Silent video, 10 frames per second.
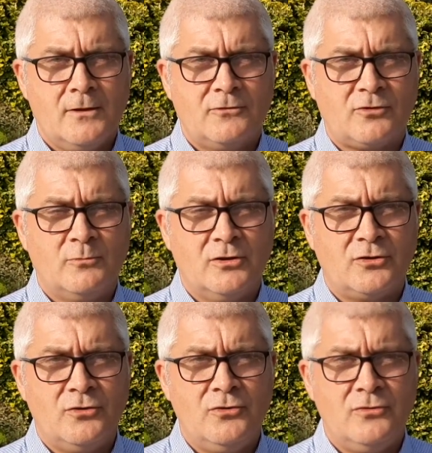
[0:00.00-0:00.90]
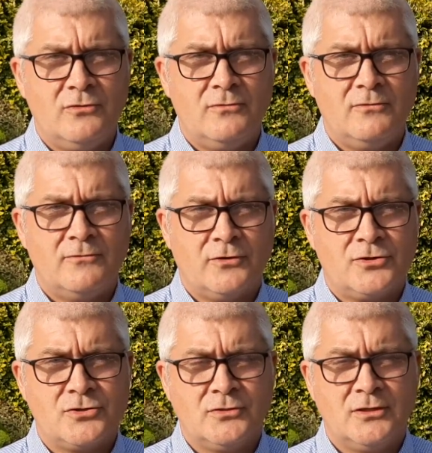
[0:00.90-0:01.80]
Some will do
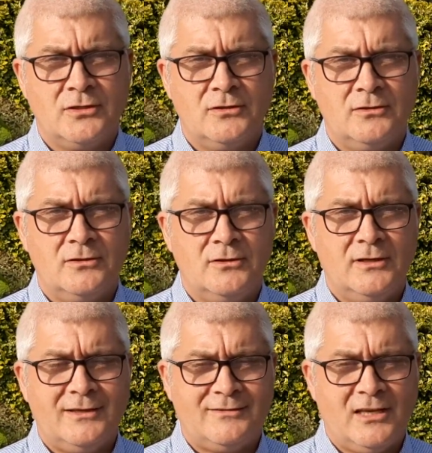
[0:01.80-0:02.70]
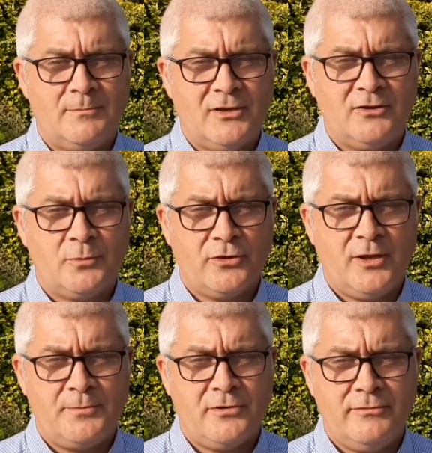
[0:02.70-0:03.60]
virtual assemblies where they
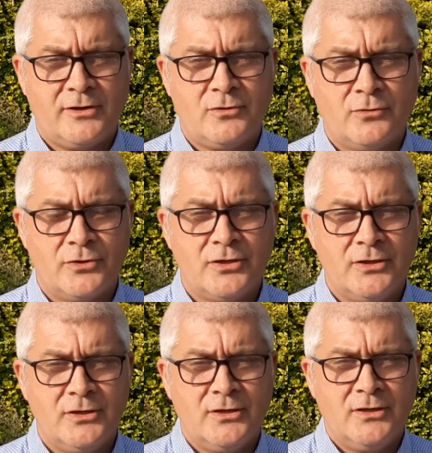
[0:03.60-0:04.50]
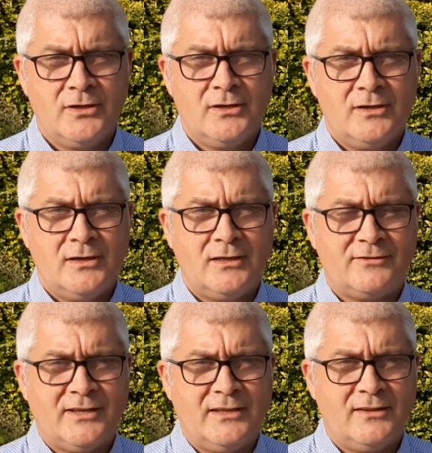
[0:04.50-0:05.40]
pre-record and
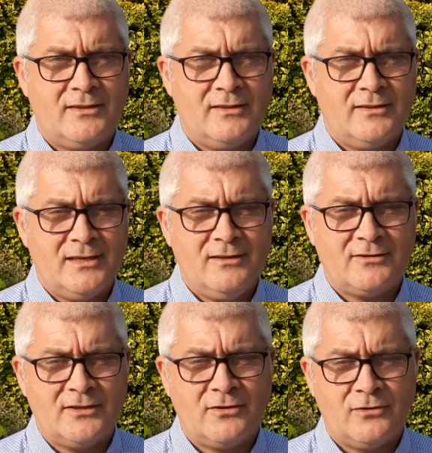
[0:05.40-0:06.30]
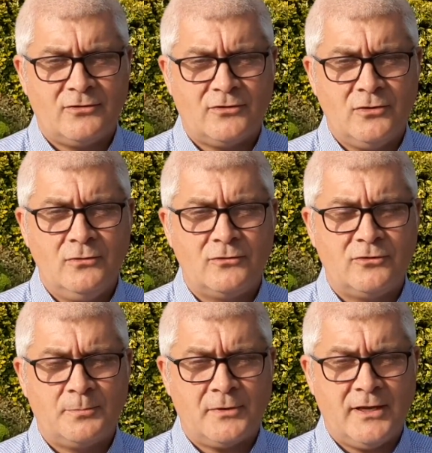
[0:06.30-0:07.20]
send these into the schools
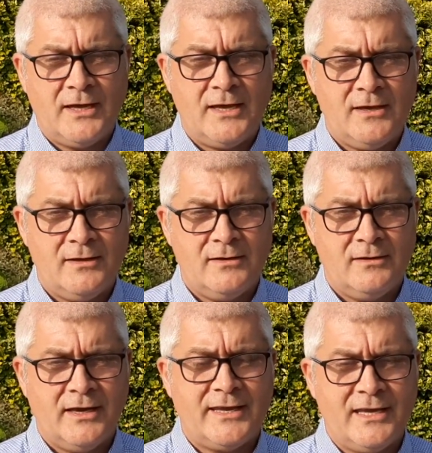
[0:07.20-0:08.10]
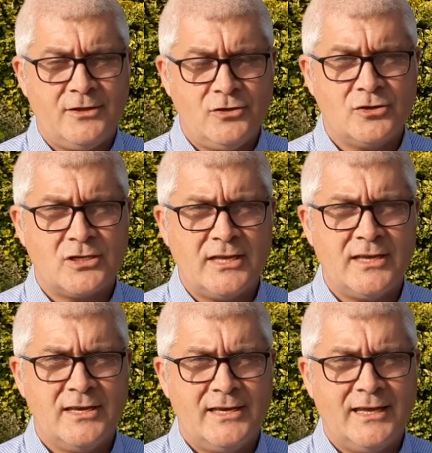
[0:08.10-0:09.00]
to play, again
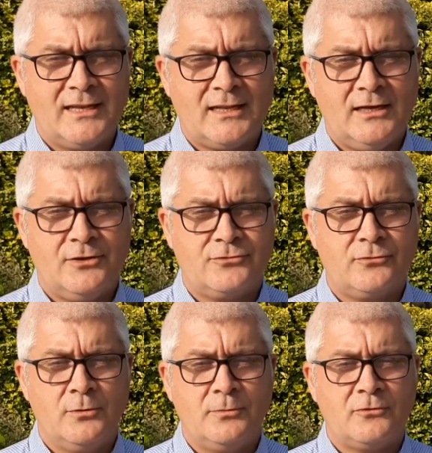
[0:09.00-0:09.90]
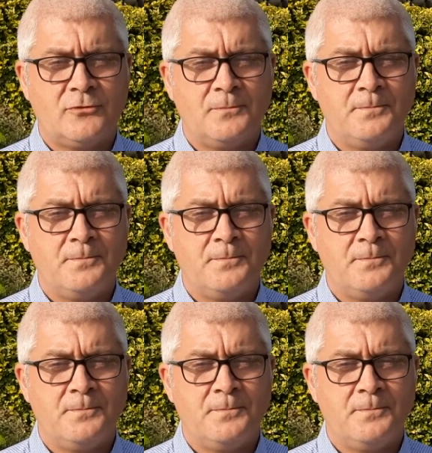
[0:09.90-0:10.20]
usually in class groups.